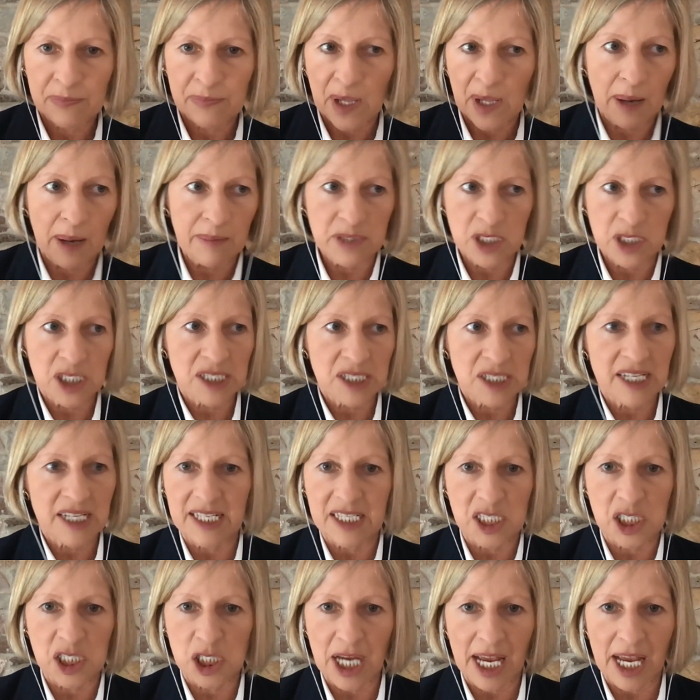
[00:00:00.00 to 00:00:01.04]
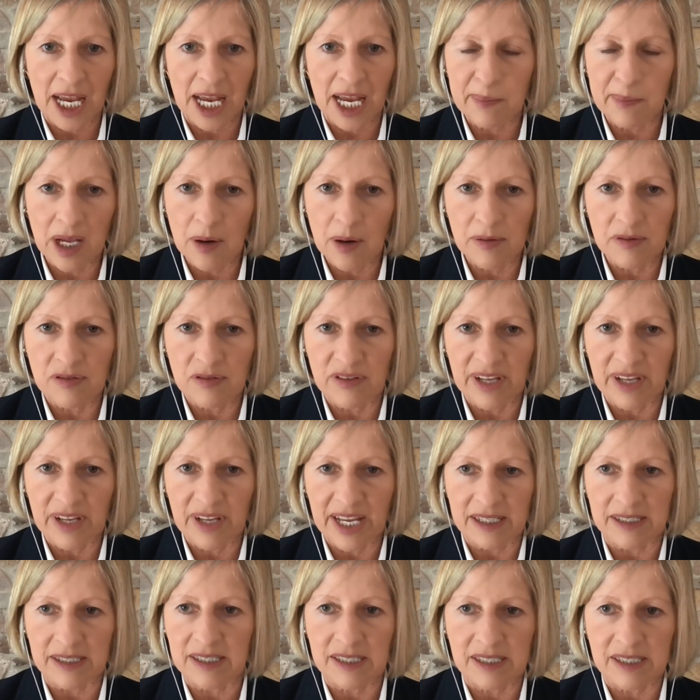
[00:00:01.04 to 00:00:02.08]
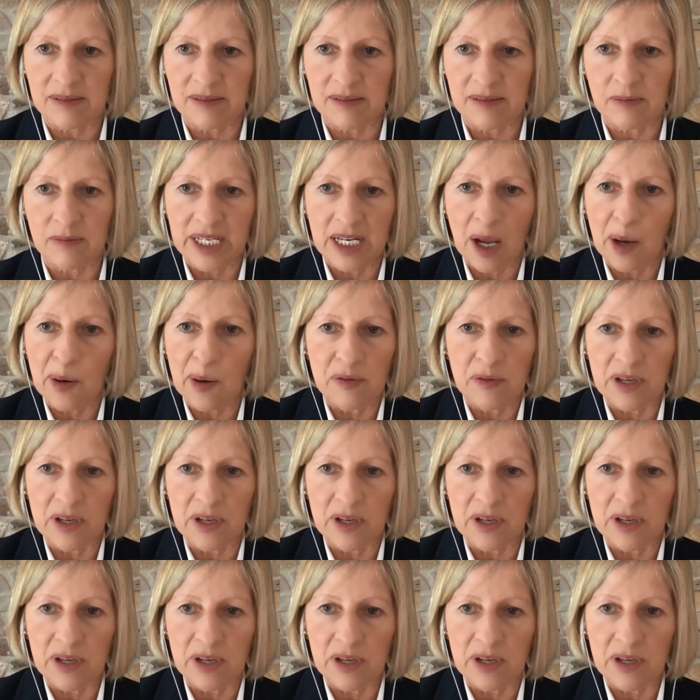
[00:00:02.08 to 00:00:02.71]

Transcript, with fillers: I'm just going to check my own things. We know